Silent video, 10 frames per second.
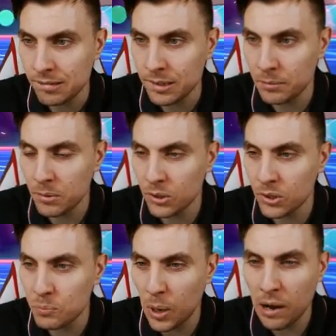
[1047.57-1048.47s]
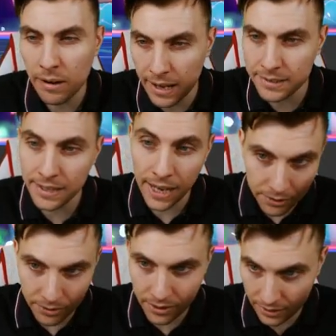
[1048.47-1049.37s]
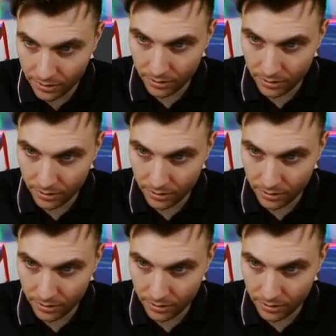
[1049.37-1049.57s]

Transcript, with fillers: Do we want you paralyzed? I don't think so.